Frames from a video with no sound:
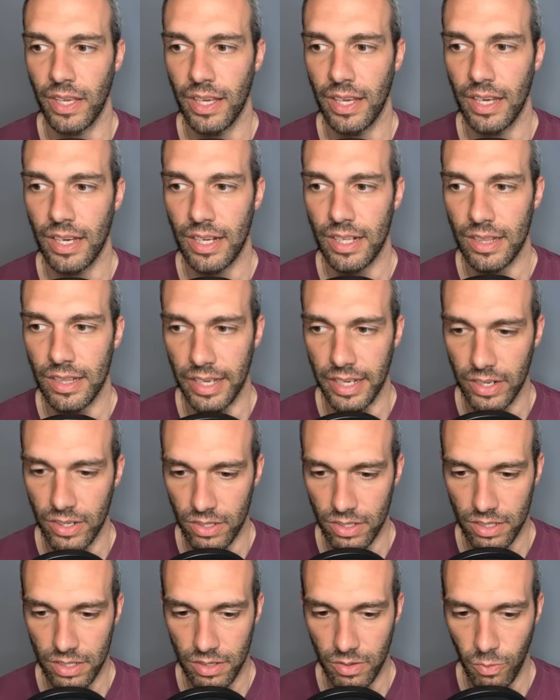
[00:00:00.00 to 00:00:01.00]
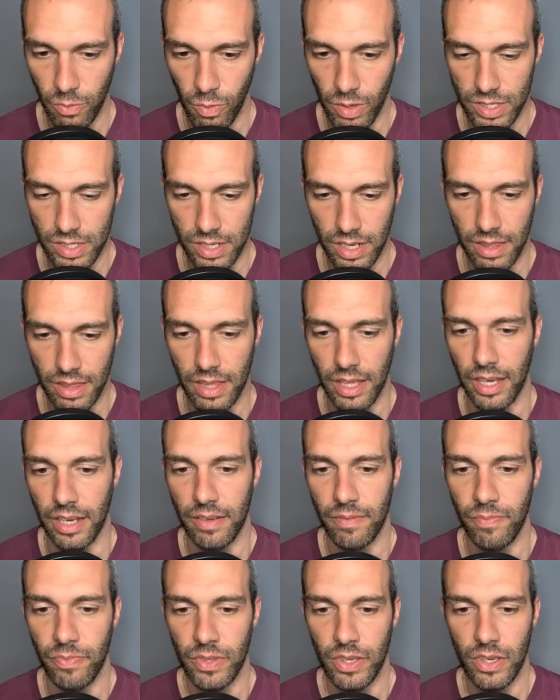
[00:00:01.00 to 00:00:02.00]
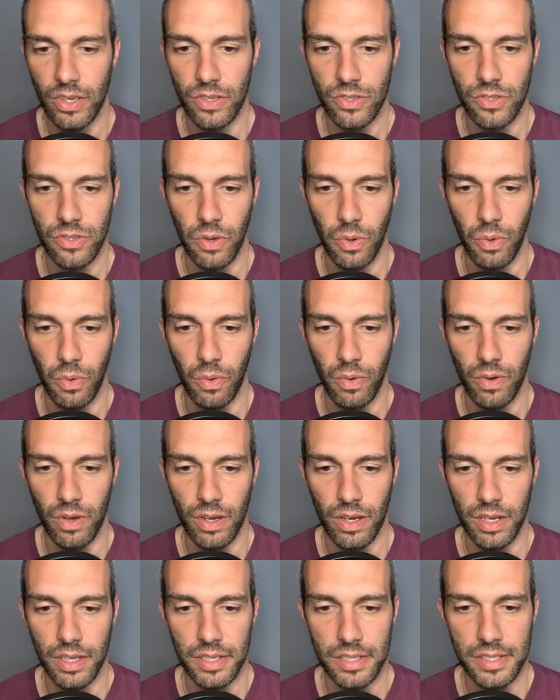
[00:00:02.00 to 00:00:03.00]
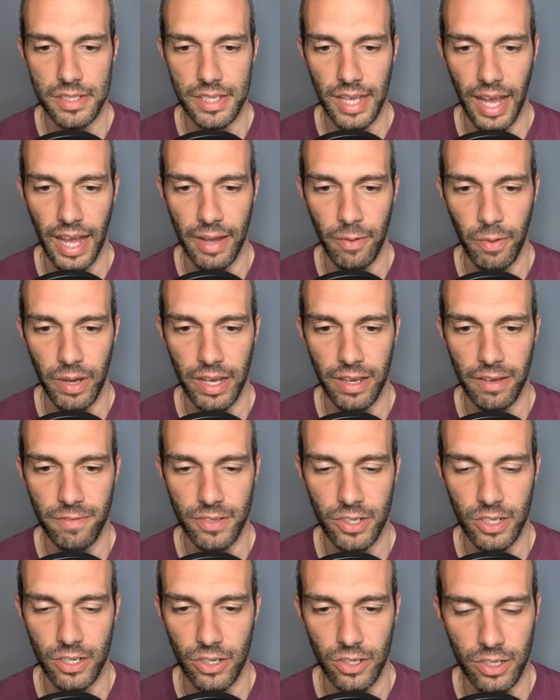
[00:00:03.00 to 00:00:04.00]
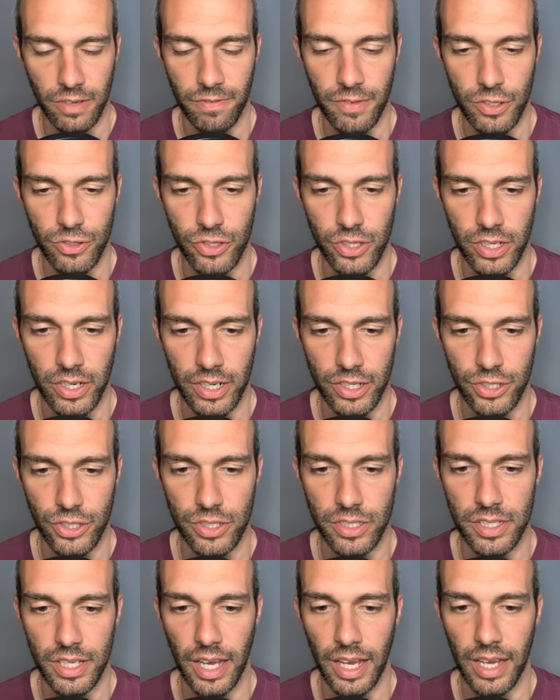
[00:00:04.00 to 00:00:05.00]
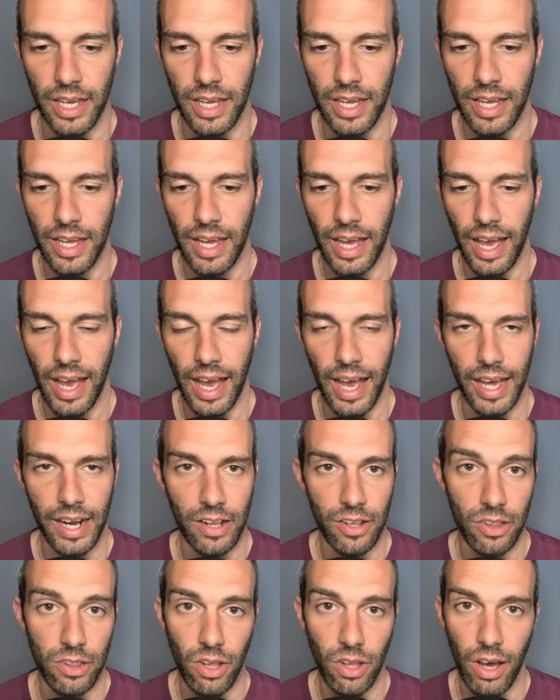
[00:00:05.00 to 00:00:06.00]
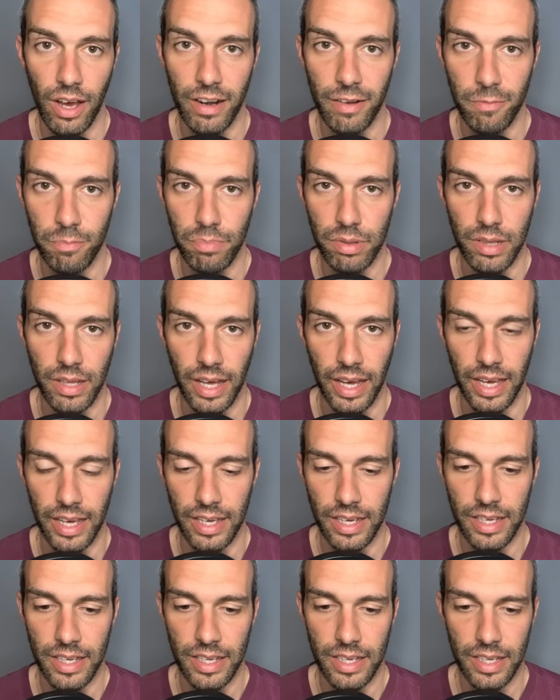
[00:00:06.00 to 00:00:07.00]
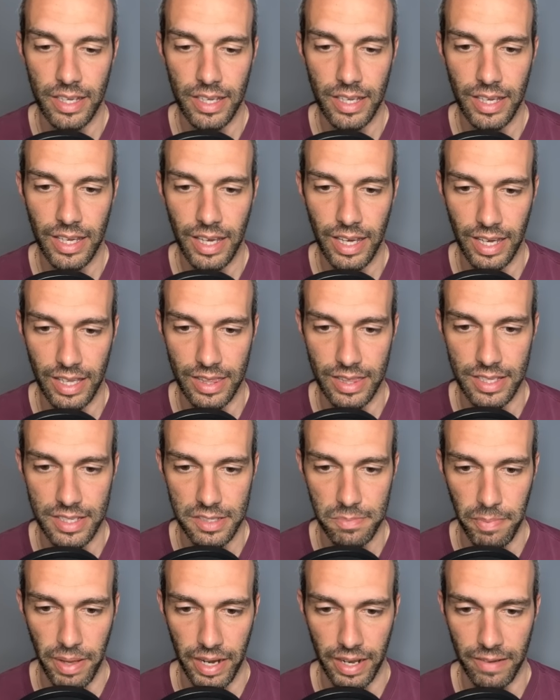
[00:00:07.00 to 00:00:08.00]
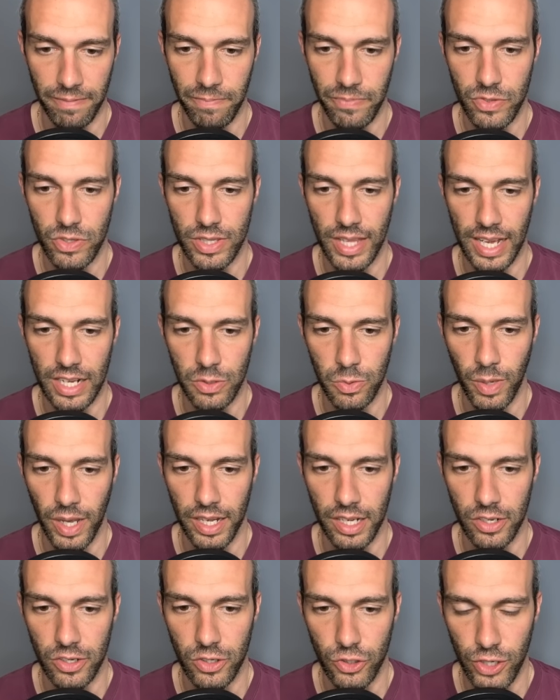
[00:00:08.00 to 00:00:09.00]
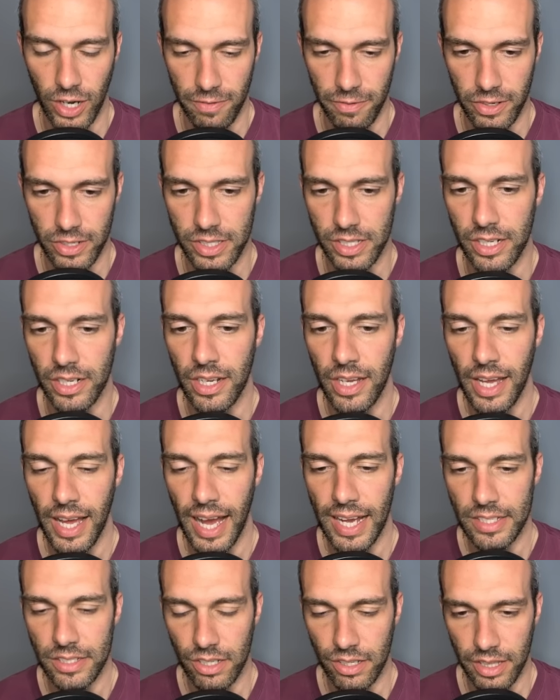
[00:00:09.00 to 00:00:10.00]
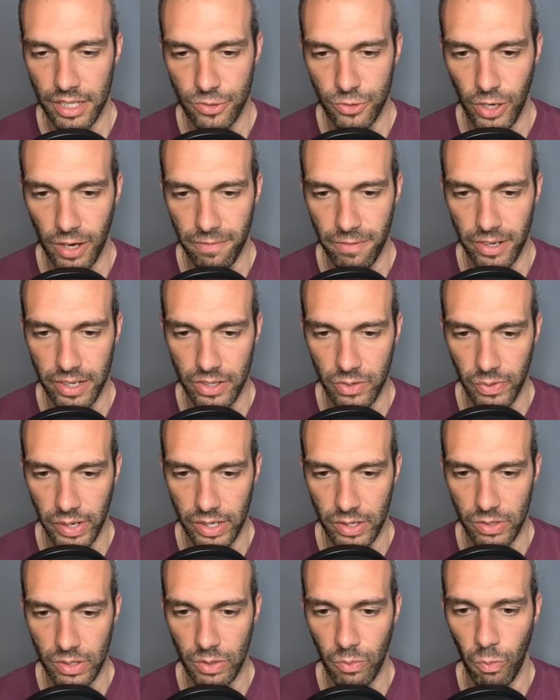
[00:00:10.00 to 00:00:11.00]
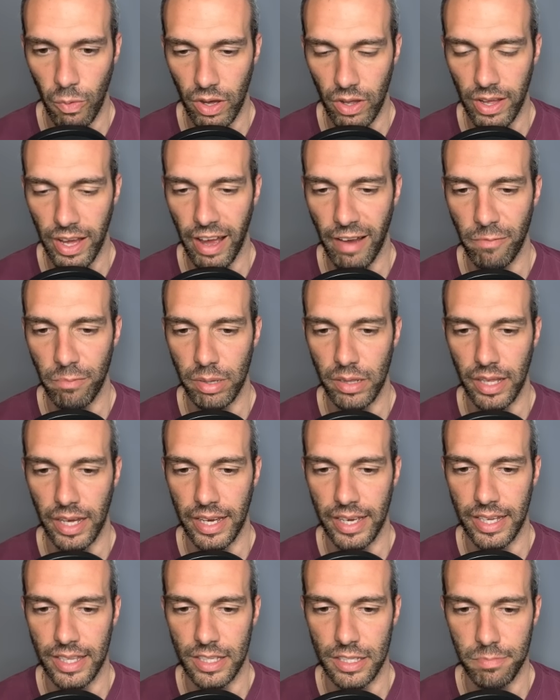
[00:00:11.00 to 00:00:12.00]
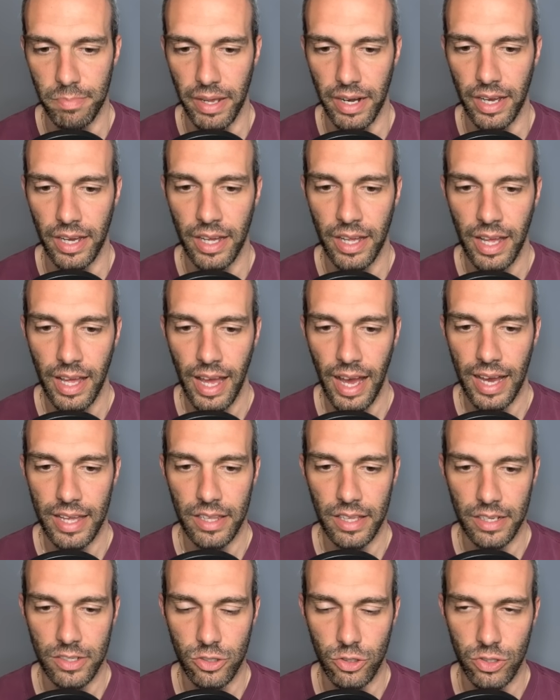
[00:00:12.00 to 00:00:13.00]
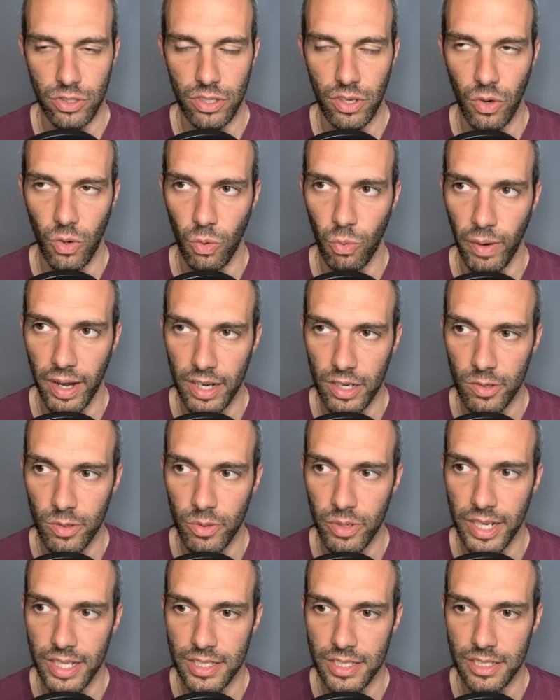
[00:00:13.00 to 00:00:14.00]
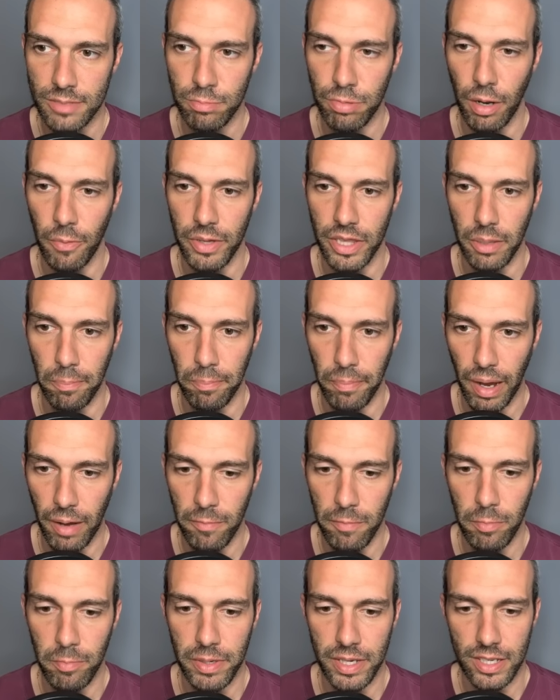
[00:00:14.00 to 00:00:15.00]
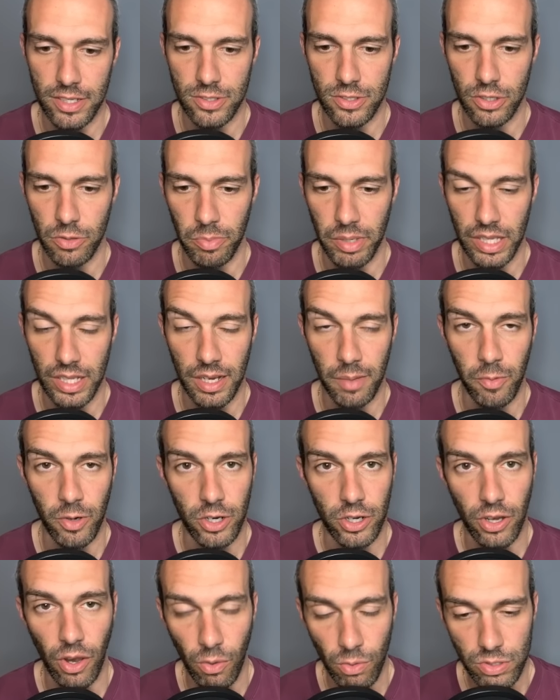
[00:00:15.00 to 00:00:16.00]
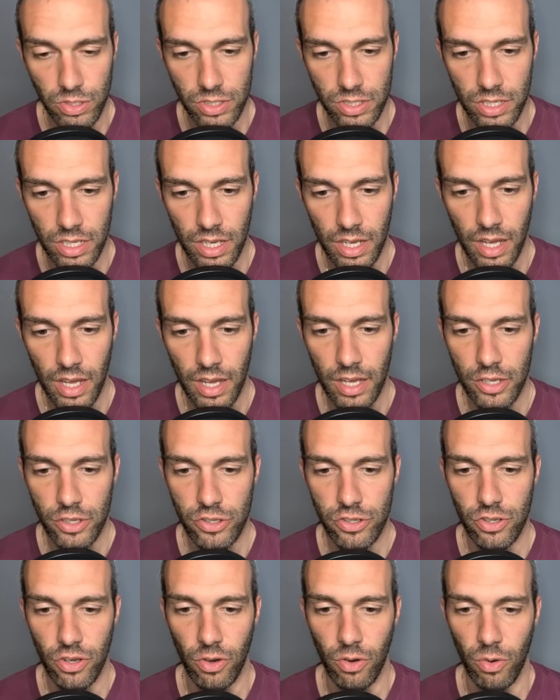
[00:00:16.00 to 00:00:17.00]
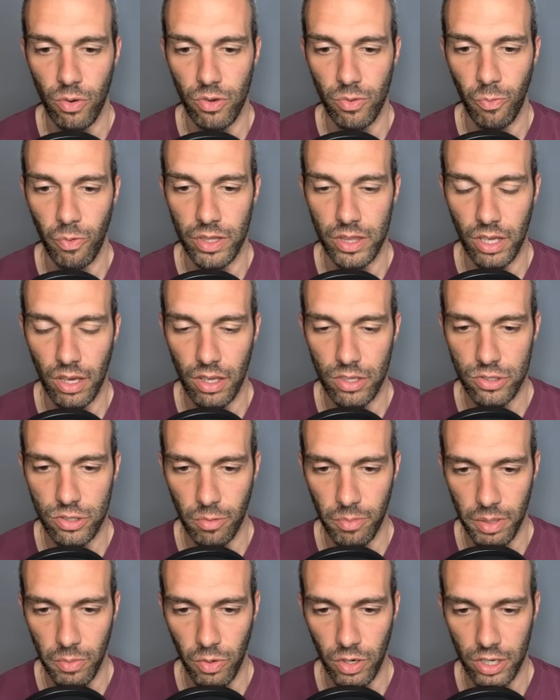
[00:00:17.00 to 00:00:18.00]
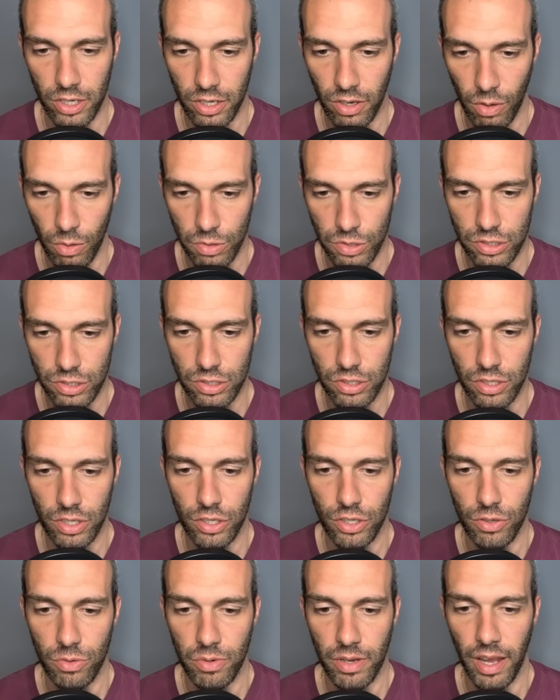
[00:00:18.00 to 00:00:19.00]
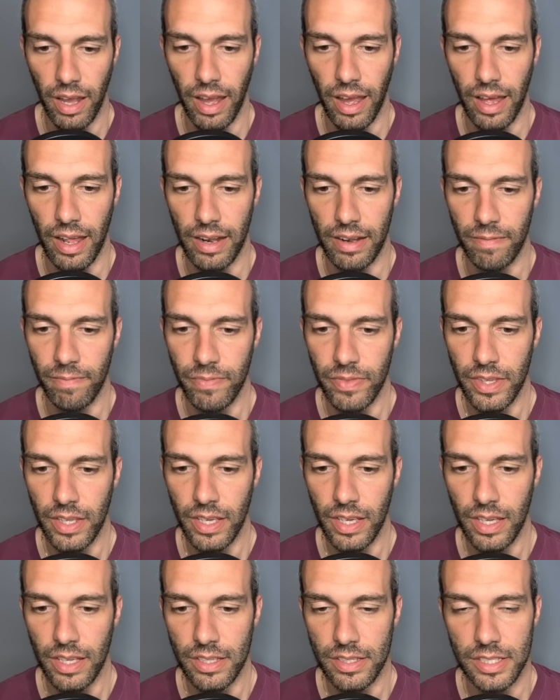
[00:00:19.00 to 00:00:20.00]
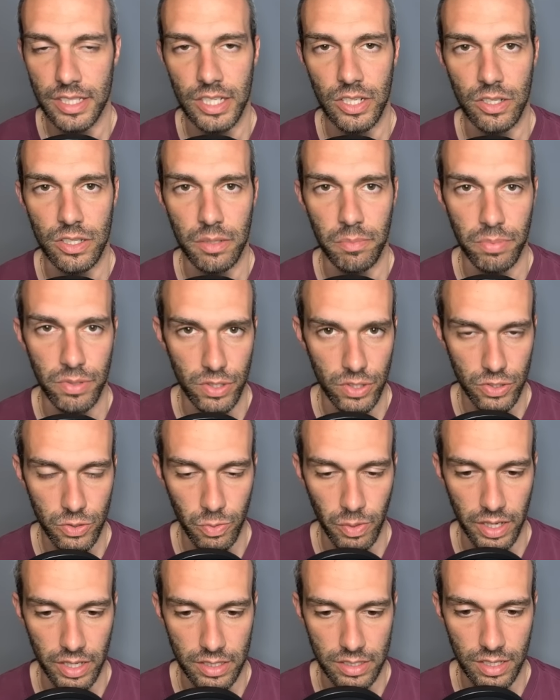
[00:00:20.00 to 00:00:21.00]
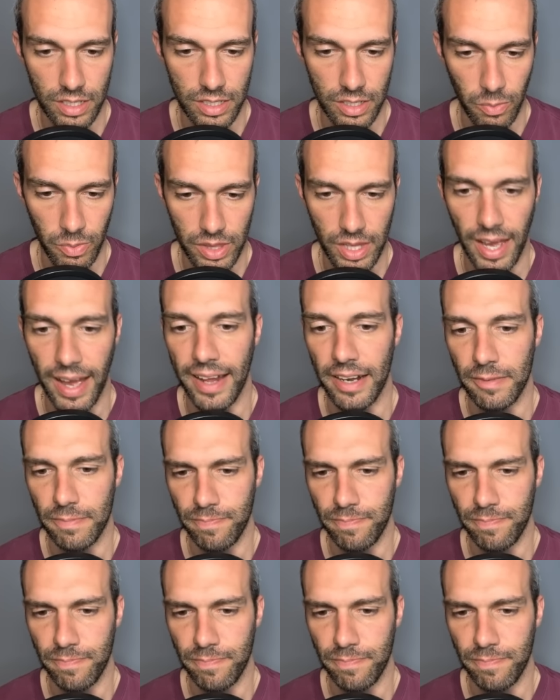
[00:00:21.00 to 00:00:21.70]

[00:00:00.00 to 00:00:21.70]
Claydol wasn't a thing. So Psywave, or Confusion here I should say, had a lot of play in this meta. So that is why Girafarig is there. I still think Girafarig and Oranguru will have play in this meta. I think Oranguru gets probably the bump because there will be a lot more Ghost. So with so many more Ghosts, you can deal the Brutal Swing to deal with that.